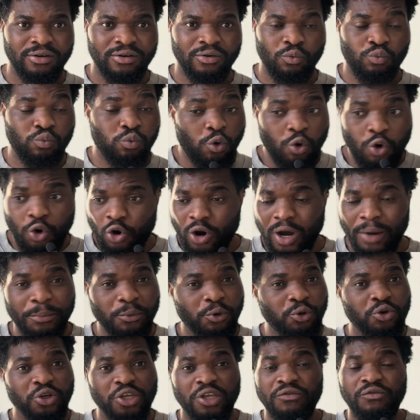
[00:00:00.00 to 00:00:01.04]
War, I'm
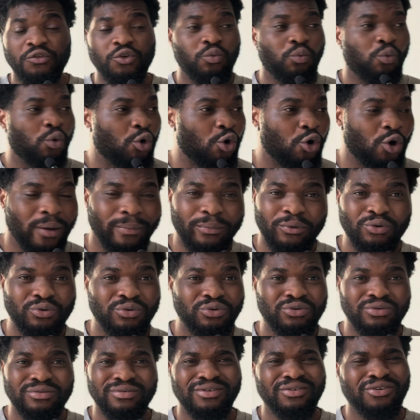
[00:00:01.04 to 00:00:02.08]
going to give you war.
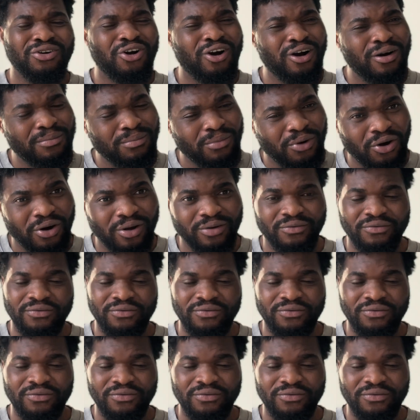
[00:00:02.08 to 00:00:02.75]
Come on,